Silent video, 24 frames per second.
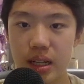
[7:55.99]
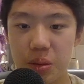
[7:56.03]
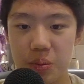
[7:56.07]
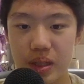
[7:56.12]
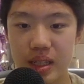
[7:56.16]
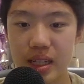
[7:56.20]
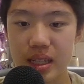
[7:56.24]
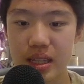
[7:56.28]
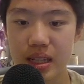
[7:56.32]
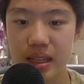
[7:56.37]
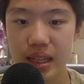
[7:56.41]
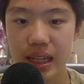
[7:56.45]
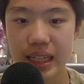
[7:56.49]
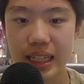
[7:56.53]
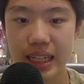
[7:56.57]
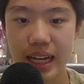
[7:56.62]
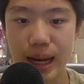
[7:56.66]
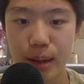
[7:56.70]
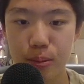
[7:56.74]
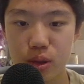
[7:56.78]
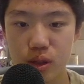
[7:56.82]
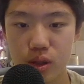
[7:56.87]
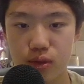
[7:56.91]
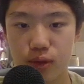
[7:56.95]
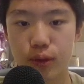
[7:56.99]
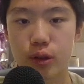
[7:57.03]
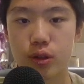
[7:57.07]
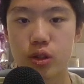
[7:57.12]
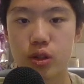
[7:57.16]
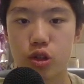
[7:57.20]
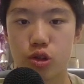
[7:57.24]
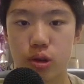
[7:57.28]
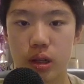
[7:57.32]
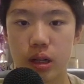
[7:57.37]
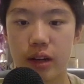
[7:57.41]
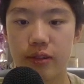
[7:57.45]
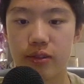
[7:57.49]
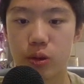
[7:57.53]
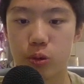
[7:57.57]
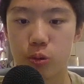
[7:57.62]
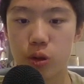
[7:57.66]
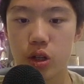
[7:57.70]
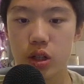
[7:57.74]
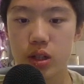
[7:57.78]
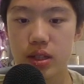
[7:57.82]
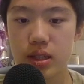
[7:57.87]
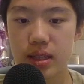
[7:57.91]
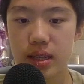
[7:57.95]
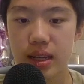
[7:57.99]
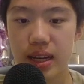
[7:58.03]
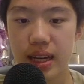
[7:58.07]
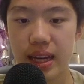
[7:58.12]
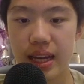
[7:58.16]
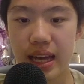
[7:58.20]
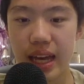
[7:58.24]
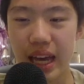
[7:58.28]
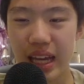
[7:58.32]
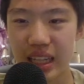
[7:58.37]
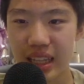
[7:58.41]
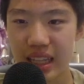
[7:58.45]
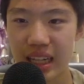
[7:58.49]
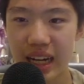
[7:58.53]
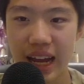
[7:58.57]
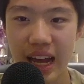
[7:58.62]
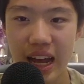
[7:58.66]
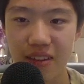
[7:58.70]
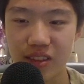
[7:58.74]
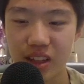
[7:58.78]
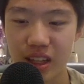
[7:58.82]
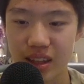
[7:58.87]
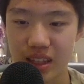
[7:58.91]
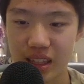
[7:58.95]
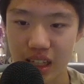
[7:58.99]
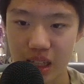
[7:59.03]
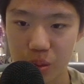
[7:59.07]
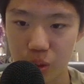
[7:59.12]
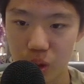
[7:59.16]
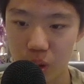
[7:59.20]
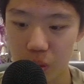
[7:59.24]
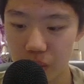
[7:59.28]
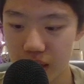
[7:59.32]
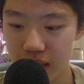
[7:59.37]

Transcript: because like I'm just forced to trade off the rooks, and then I have nothing anymore.